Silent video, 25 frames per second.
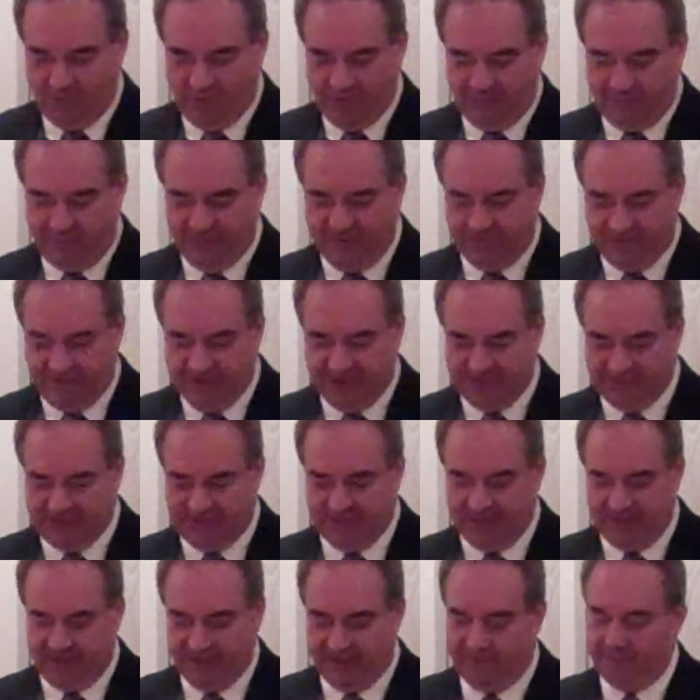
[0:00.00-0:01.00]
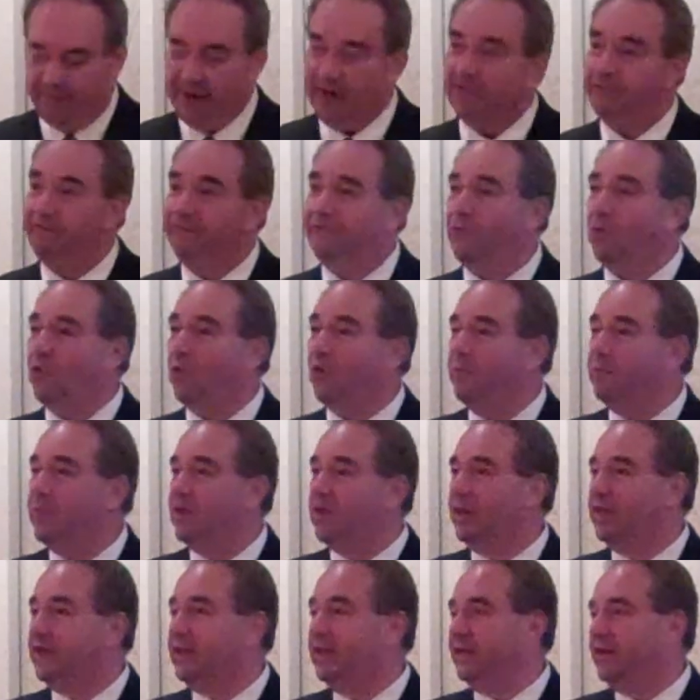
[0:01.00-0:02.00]
We've invested about $4
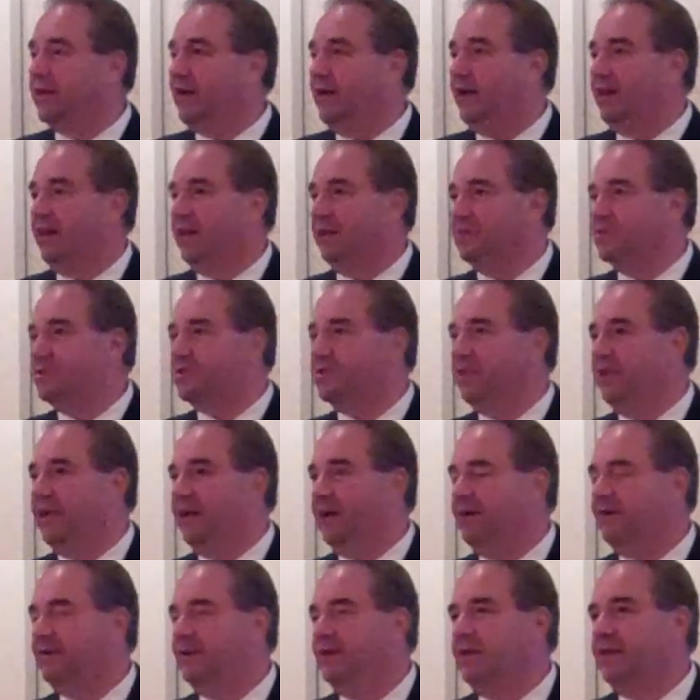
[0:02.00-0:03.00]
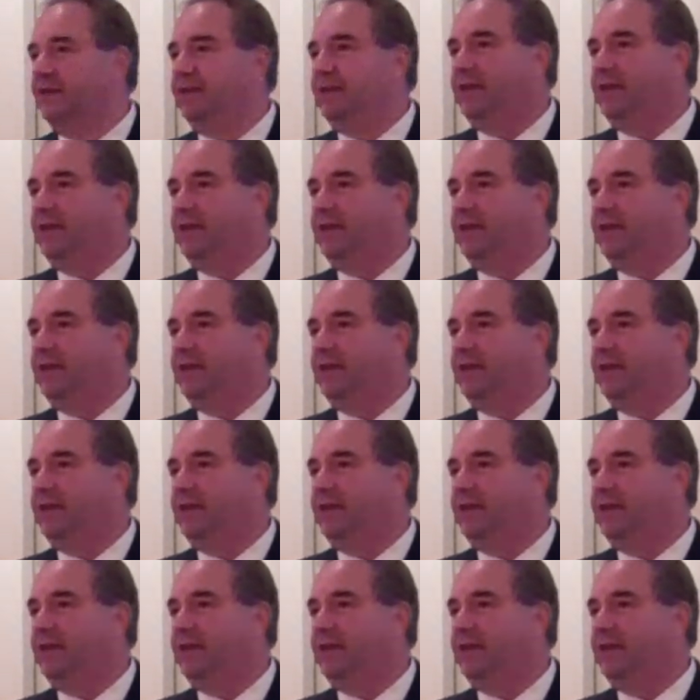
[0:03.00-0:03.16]
million now